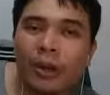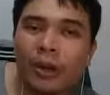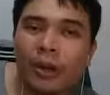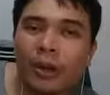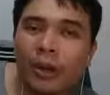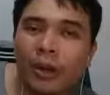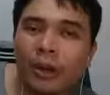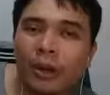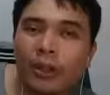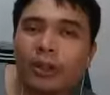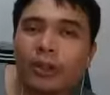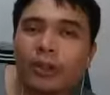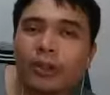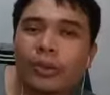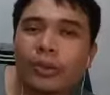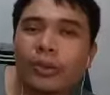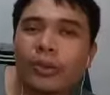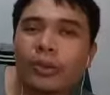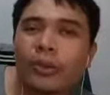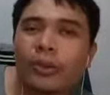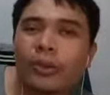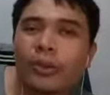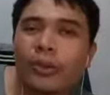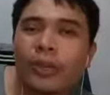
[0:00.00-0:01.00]
or
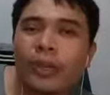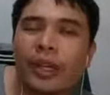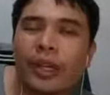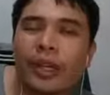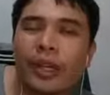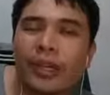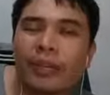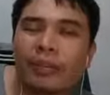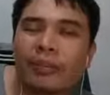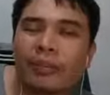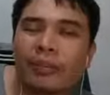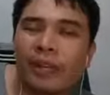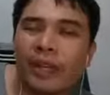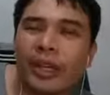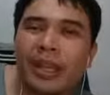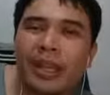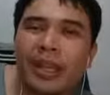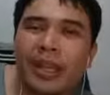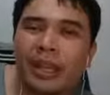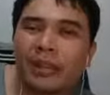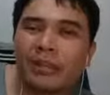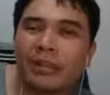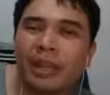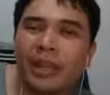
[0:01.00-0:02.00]
to like
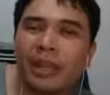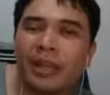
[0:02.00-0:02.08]
get